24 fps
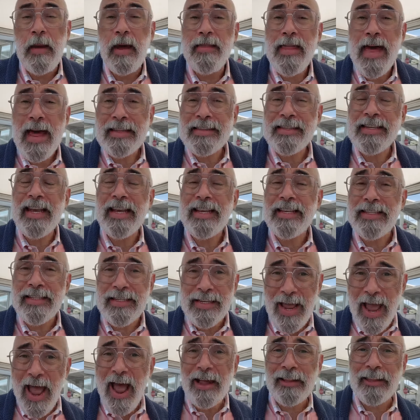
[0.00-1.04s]
And that's
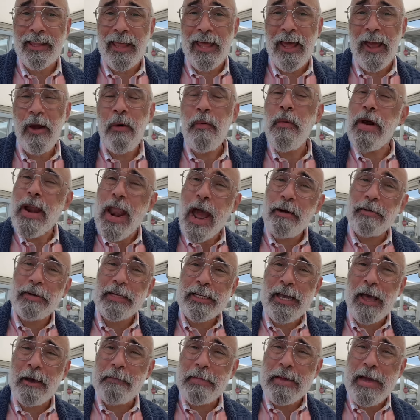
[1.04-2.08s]
exactly when I
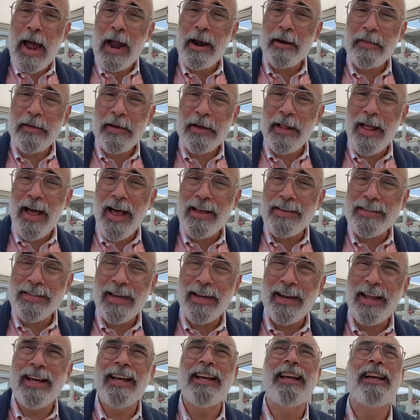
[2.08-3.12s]
was coming out of the closet.